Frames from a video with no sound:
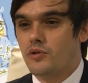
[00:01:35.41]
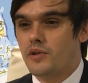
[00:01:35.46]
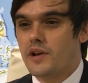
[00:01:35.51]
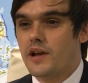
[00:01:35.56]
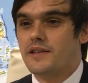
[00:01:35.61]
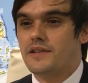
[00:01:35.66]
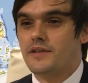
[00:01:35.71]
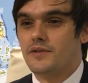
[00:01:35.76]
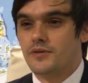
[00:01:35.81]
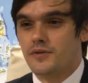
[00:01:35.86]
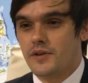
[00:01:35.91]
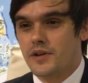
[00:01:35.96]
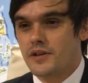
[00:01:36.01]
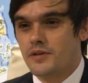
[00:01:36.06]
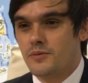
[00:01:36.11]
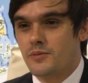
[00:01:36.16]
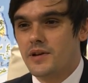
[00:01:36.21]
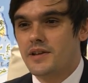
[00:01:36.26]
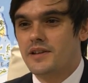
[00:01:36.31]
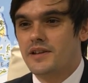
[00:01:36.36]
creative
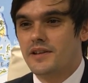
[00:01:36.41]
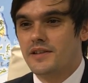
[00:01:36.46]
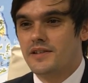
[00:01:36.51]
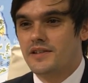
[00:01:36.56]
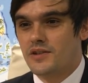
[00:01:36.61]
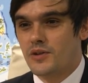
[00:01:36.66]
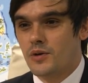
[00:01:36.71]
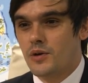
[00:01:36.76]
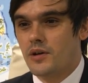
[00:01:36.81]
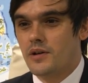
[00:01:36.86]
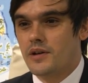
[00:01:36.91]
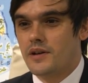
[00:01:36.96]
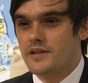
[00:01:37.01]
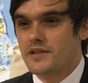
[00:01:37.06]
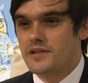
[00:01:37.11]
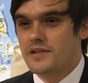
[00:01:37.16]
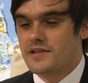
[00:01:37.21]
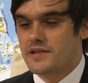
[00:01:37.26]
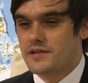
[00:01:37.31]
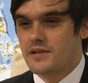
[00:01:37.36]
freedom with Kids Duo, and
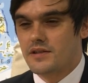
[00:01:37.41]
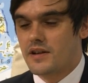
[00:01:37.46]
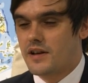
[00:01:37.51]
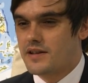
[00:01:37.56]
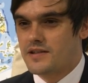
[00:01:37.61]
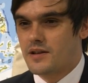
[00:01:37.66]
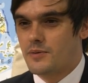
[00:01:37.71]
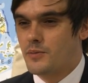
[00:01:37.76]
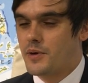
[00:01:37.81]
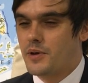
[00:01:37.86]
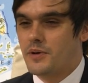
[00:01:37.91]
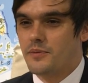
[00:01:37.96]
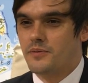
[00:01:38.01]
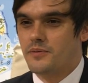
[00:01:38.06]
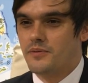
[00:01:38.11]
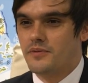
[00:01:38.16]
it just looked like somewhere,